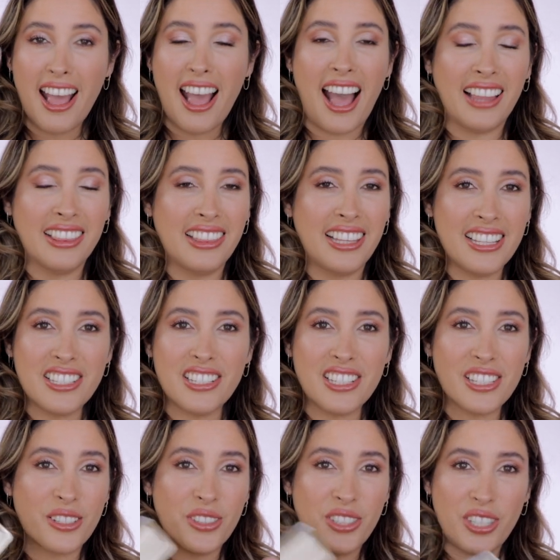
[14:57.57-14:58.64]
And let's
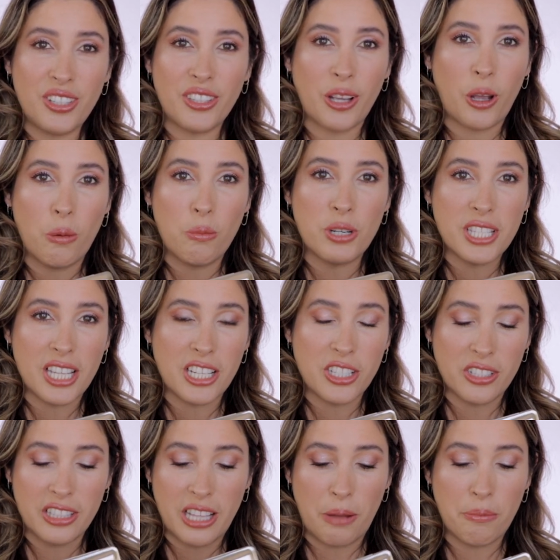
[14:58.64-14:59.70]
just continue the
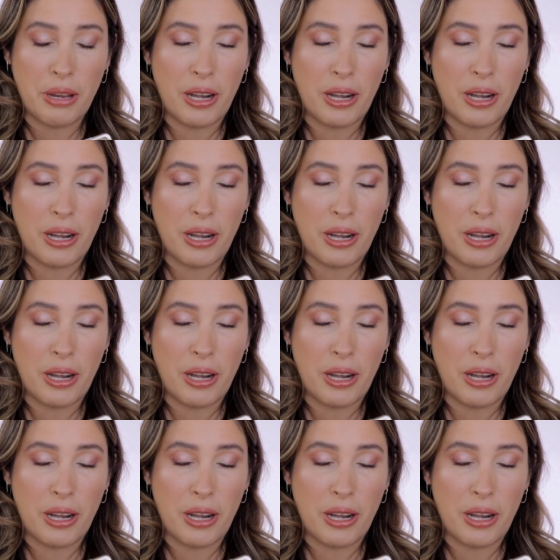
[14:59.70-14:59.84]
conversation down